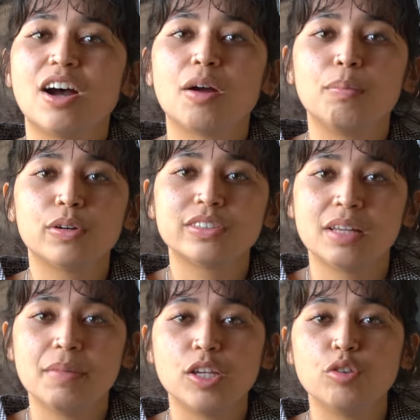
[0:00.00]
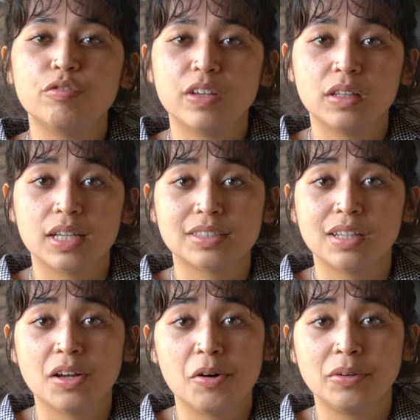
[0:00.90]
are books that make you feel less
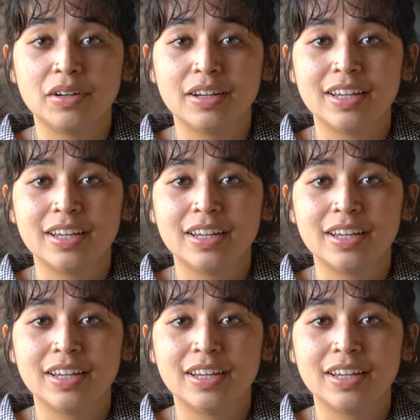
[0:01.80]
alone.